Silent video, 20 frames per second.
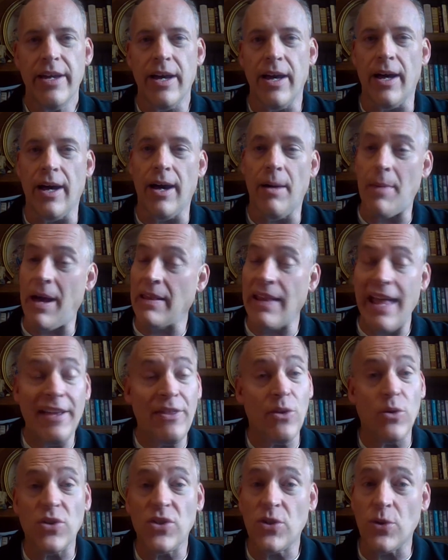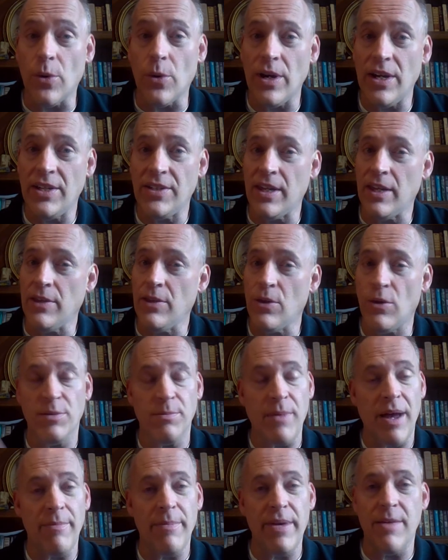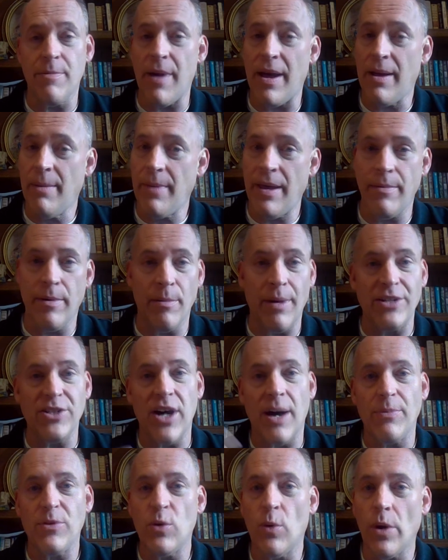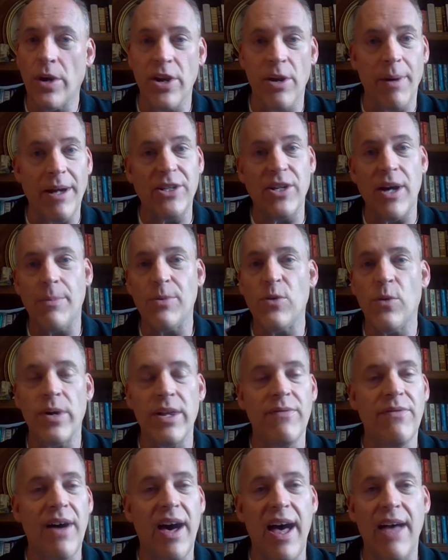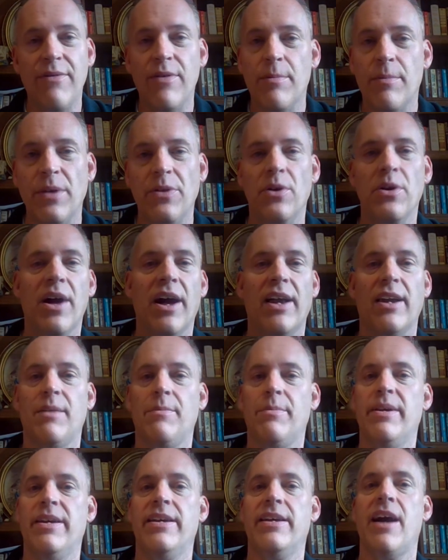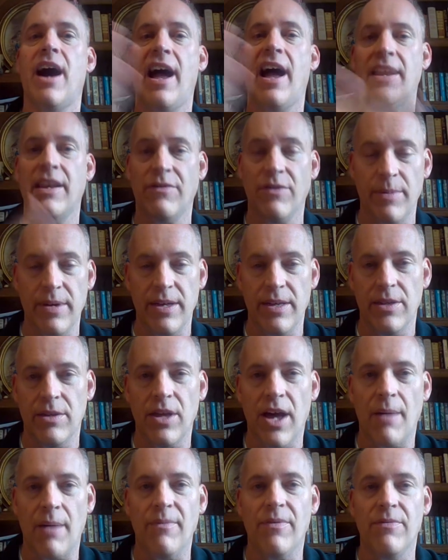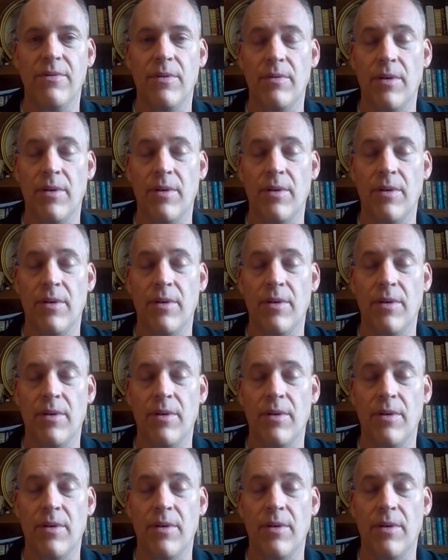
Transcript: I like those stories, and those might be in maybe my top 20 or my top 25, but they're not going to be high enough to be in the top